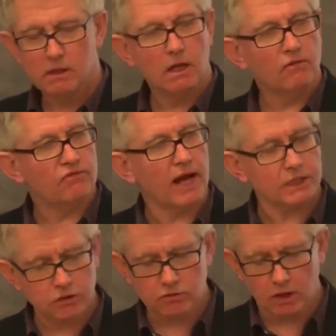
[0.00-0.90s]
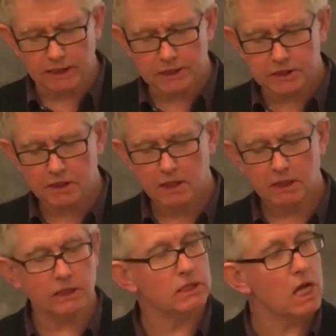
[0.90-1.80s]
of factual knowledge
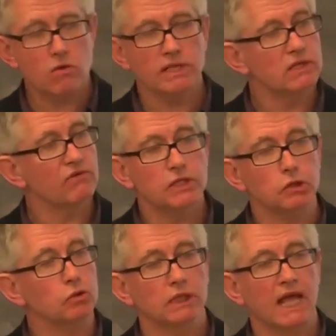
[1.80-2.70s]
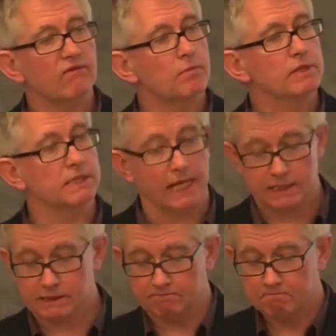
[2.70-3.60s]
that no individual can ever possess.